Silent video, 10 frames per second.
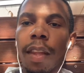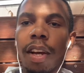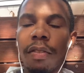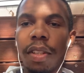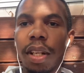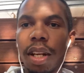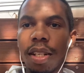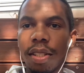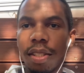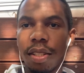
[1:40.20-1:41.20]
of the
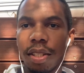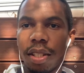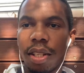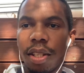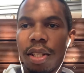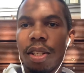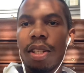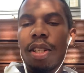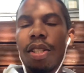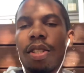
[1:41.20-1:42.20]
classes.
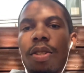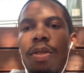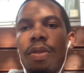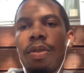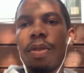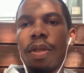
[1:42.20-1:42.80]
So